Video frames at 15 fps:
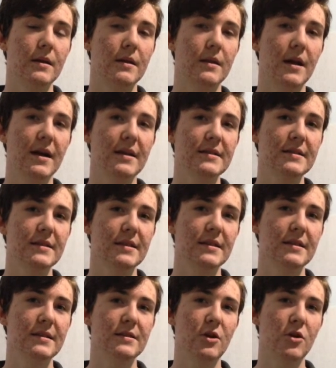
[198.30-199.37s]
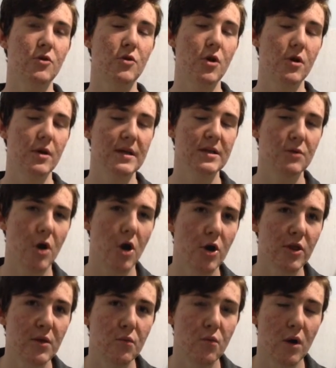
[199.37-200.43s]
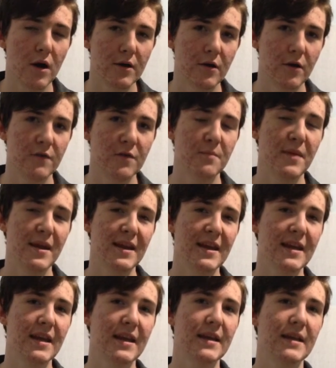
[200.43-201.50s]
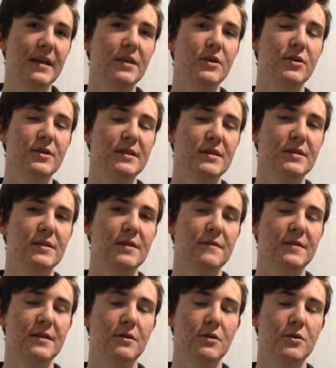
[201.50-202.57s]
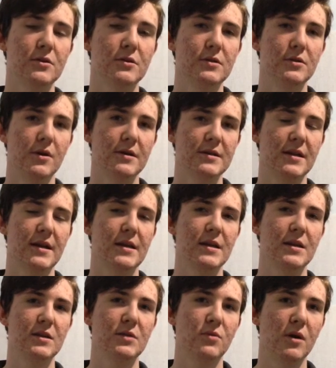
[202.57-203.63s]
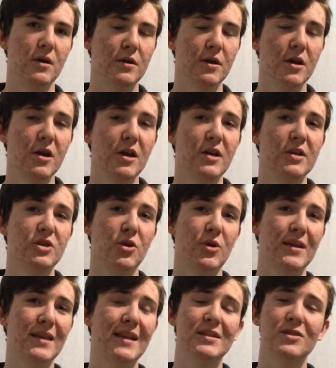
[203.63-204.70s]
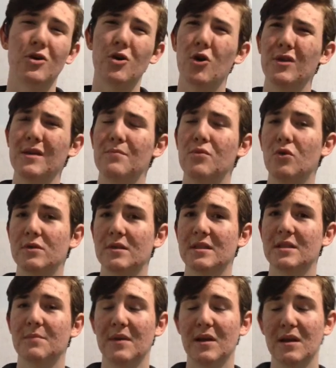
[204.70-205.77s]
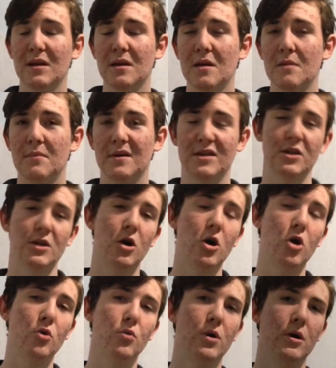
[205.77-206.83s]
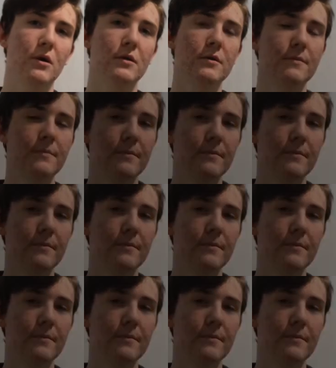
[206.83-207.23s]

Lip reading: Glass is only one of the many uses of silicon dioxide in this world, showing that it is not only important to me, but to the whole world.